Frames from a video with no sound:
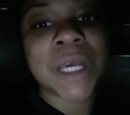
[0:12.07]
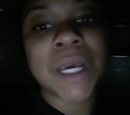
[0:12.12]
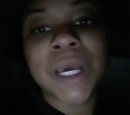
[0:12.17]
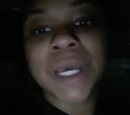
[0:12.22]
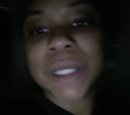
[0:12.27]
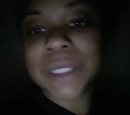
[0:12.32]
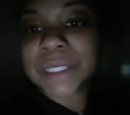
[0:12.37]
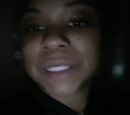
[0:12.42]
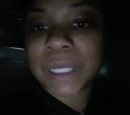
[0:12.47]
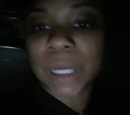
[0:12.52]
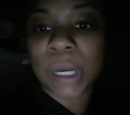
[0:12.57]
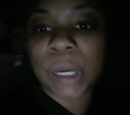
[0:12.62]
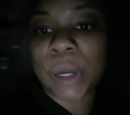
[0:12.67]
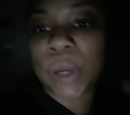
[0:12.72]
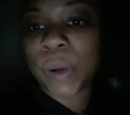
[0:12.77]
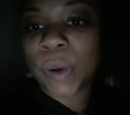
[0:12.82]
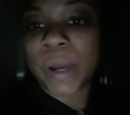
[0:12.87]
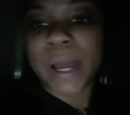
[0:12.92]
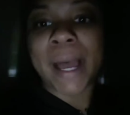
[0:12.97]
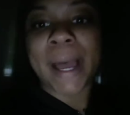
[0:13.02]

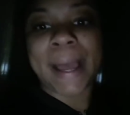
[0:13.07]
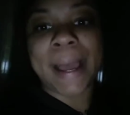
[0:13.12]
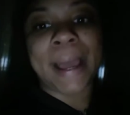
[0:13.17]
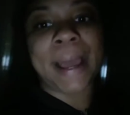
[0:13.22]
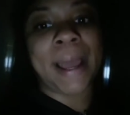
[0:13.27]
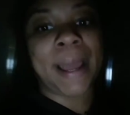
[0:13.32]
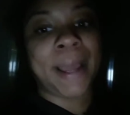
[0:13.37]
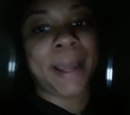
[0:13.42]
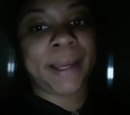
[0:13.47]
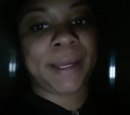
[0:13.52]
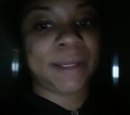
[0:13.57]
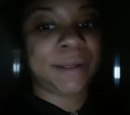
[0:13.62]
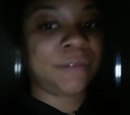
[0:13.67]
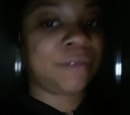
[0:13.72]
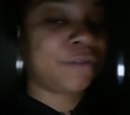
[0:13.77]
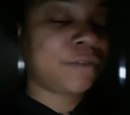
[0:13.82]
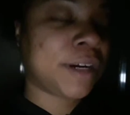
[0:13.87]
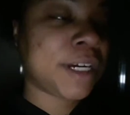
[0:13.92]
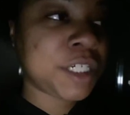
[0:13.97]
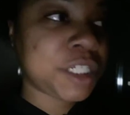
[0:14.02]
So, I
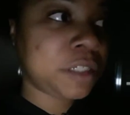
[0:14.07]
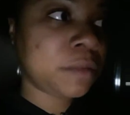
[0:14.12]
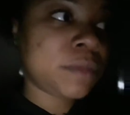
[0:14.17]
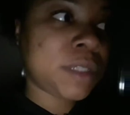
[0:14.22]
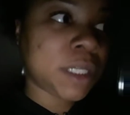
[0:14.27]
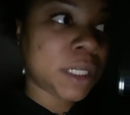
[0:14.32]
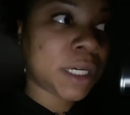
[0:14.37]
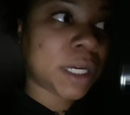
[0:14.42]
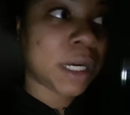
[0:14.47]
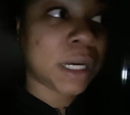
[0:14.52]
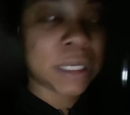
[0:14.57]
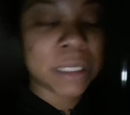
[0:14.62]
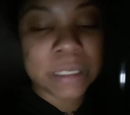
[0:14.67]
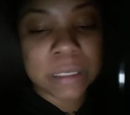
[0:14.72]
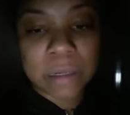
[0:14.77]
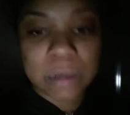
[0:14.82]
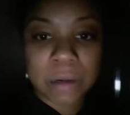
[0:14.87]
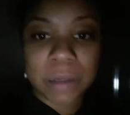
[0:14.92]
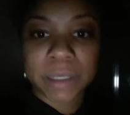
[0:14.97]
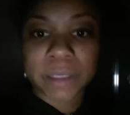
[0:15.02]
rush him to the
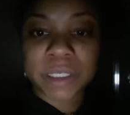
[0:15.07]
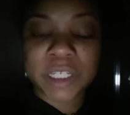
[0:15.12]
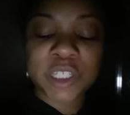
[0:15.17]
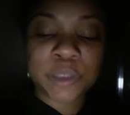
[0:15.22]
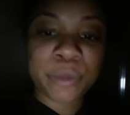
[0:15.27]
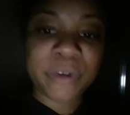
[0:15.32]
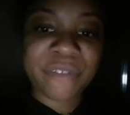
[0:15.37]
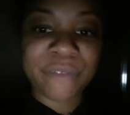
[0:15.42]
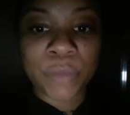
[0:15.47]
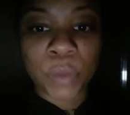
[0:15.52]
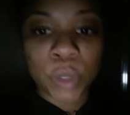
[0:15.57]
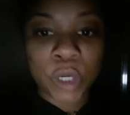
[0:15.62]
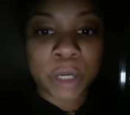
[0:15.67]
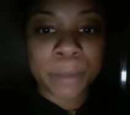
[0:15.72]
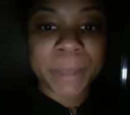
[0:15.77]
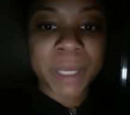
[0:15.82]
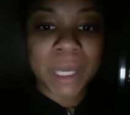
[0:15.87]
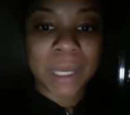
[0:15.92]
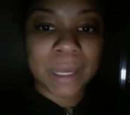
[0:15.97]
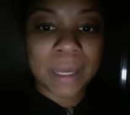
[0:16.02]
concert because he's
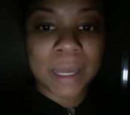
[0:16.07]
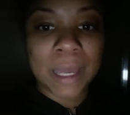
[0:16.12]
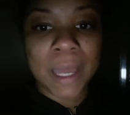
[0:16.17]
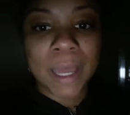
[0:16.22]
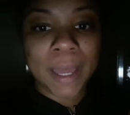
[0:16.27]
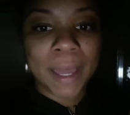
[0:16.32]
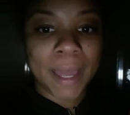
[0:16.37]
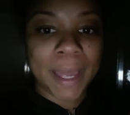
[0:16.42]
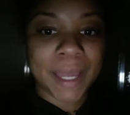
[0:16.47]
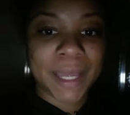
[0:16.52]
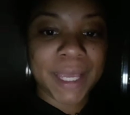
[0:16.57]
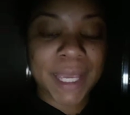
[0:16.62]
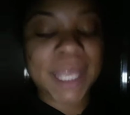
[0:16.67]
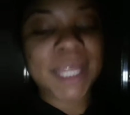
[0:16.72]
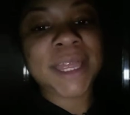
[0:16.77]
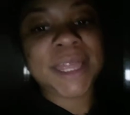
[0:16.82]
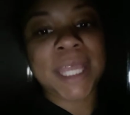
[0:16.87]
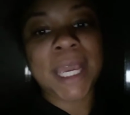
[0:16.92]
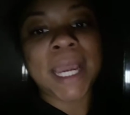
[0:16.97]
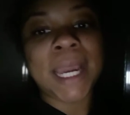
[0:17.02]
performing. I
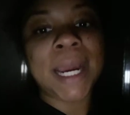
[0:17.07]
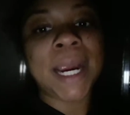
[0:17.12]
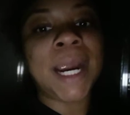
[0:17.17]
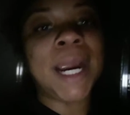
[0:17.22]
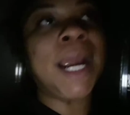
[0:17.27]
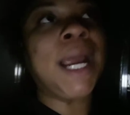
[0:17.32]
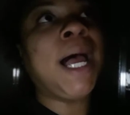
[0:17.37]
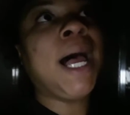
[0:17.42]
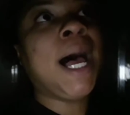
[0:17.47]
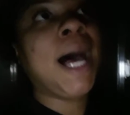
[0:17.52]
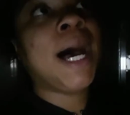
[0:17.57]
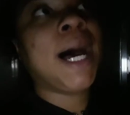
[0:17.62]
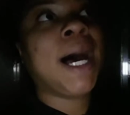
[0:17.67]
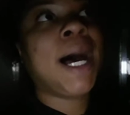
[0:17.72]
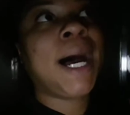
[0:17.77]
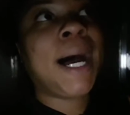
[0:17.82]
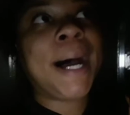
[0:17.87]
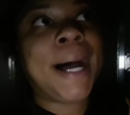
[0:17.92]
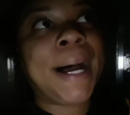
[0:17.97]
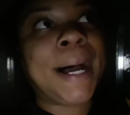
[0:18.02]
get there,
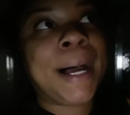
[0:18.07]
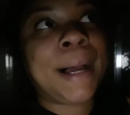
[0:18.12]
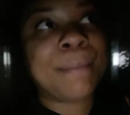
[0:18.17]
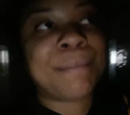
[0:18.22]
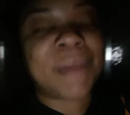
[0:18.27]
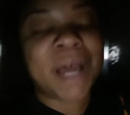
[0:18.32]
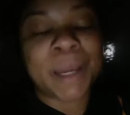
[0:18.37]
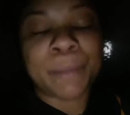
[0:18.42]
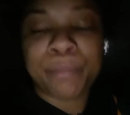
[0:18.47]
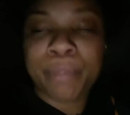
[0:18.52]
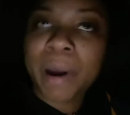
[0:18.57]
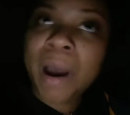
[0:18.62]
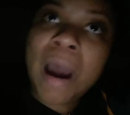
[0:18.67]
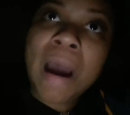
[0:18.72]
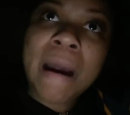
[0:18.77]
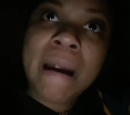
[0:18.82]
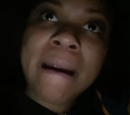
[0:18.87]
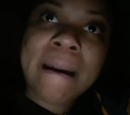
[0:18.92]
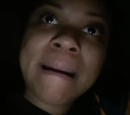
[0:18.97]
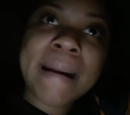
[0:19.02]
I
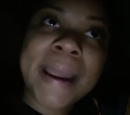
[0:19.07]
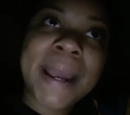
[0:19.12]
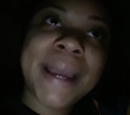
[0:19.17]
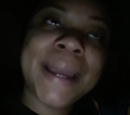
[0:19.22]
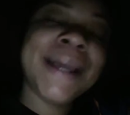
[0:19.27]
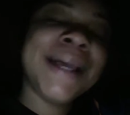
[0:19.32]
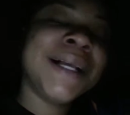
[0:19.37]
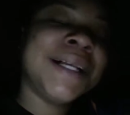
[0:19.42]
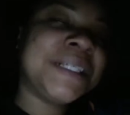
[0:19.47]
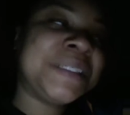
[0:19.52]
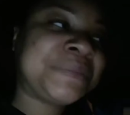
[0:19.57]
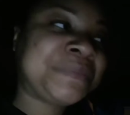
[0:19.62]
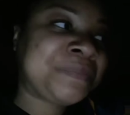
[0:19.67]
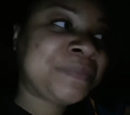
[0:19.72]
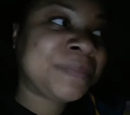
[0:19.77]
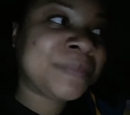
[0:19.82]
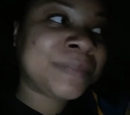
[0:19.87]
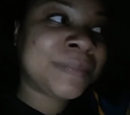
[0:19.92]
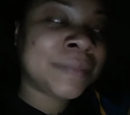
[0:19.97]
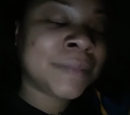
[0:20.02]
park,
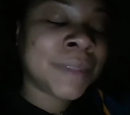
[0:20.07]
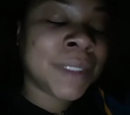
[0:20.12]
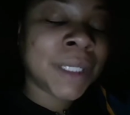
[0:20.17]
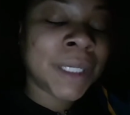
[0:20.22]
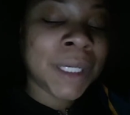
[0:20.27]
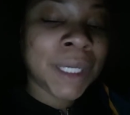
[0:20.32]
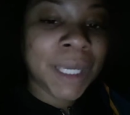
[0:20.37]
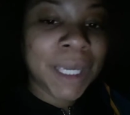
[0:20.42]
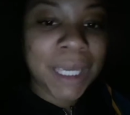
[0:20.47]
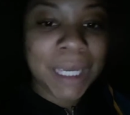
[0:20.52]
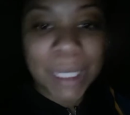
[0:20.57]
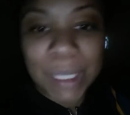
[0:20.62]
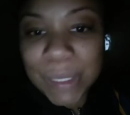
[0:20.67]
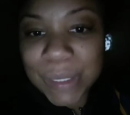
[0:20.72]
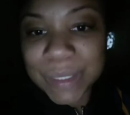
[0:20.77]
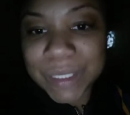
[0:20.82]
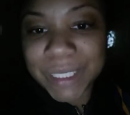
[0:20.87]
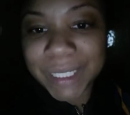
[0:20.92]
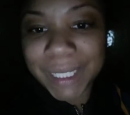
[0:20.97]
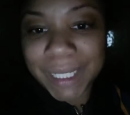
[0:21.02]
he
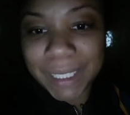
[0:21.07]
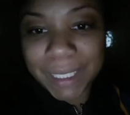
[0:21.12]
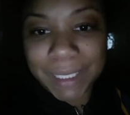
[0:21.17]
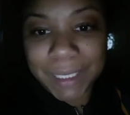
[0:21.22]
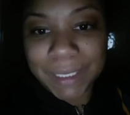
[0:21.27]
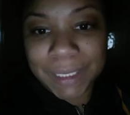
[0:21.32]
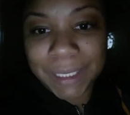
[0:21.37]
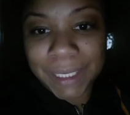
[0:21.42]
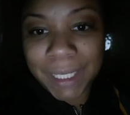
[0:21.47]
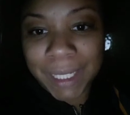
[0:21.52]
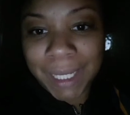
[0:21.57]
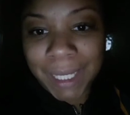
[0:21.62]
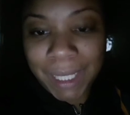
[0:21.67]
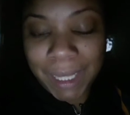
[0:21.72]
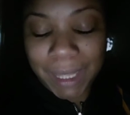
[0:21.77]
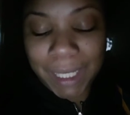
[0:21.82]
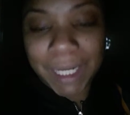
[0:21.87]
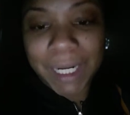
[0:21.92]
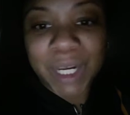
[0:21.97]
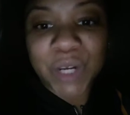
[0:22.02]
goes in, and
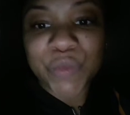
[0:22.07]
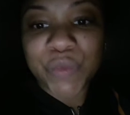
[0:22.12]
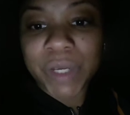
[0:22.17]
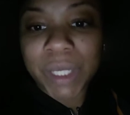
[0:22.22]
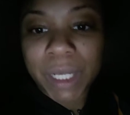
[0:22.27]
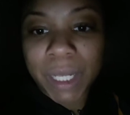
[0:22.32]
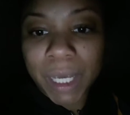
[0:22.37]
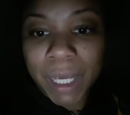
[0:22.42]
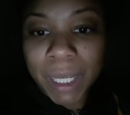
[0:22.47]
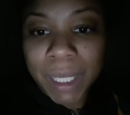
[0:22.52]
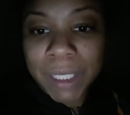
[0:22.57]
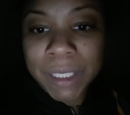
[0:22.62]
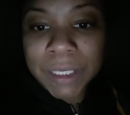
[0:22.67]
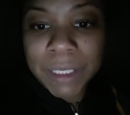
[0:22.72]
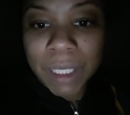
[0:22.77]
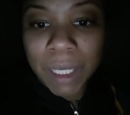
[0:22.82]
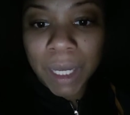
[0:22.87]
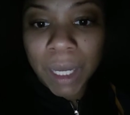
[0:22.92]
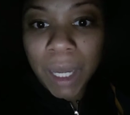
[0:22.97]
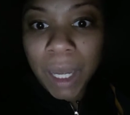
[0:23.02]
then I realize,
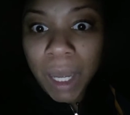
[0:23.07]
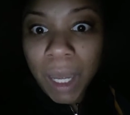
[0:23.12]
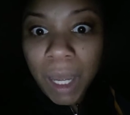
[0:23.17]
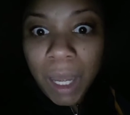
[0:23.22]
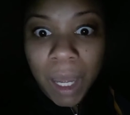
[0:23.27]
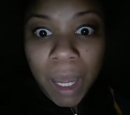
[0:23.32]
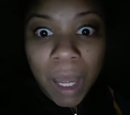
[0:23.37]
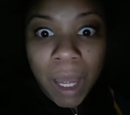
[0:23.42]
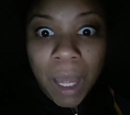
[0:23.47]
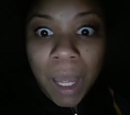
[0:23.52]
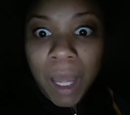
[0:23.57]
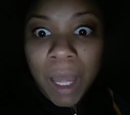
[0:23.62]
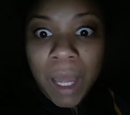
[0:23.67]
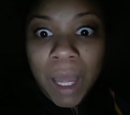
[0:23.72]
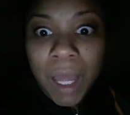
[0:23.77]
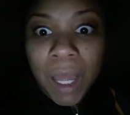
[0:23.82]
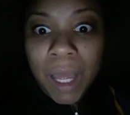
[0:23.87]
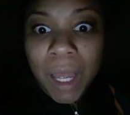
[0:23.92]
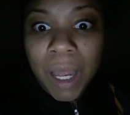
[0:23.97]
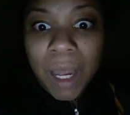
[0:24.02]

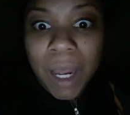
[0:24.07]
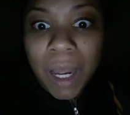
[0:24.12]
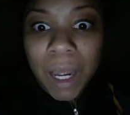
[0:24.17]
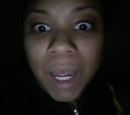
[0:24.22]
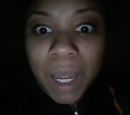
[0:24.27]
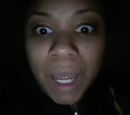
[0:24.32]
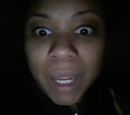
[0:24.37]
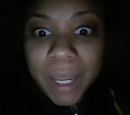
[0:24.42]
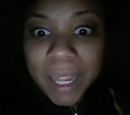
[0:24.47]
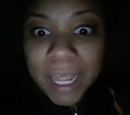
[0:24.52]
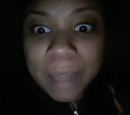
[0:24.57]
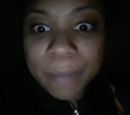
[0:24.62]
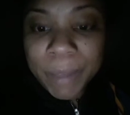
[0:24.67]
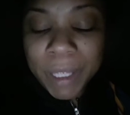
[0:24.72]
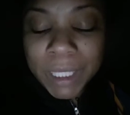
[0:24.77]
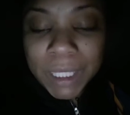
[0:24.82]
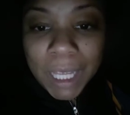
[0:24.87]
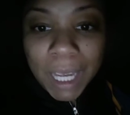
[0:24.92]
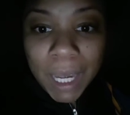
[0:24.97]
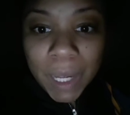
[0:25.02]
I came out
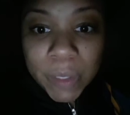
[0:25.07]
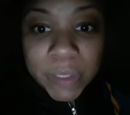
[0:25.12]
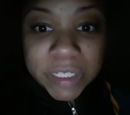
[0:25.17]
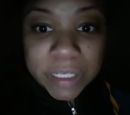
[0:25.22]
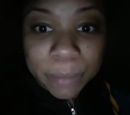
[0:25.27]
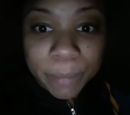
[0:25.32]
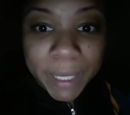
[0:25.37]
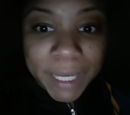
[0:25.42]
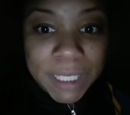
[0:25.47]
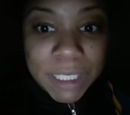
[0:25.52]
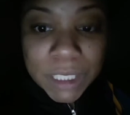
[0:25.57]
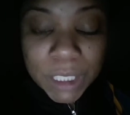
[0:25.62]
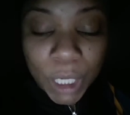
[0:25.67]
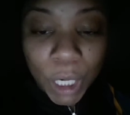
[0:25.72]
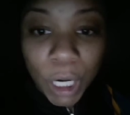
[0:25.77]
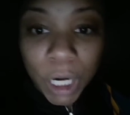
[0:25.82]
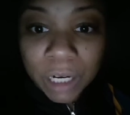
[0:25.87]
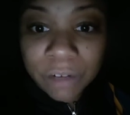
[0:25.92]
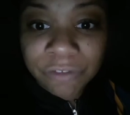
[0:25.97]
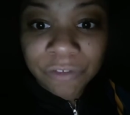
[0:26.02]
the house in my
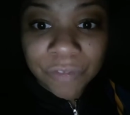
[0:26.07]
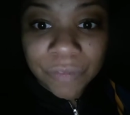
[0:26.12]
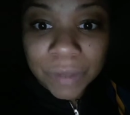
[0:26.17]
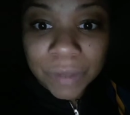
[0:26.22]
scarf.